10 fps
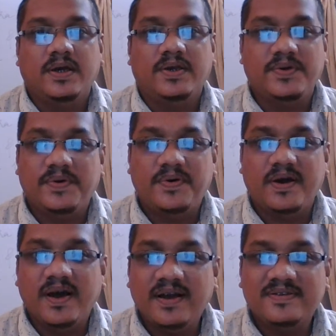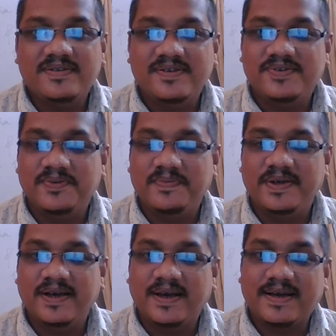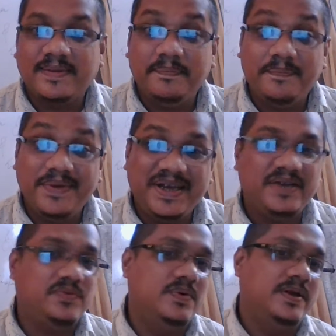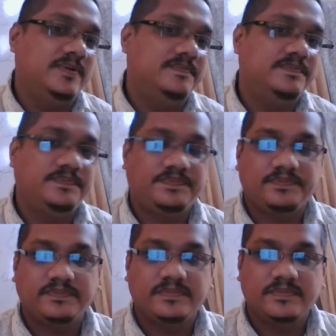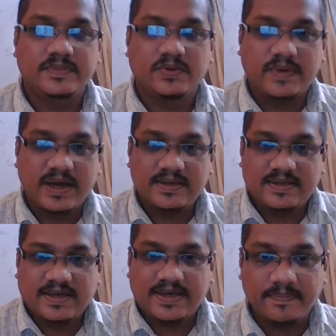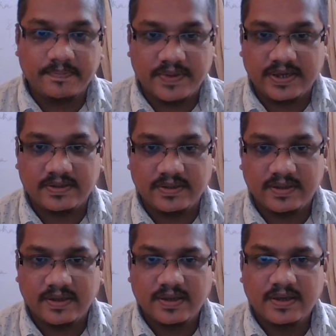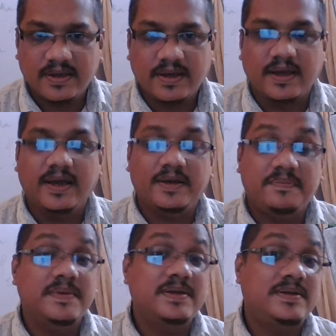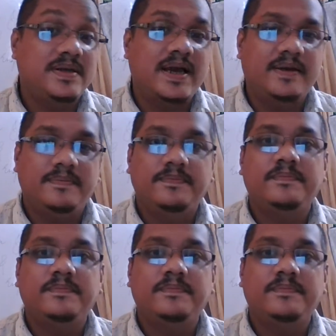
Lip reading: Your answer should be a complete one. When I say complete, it must have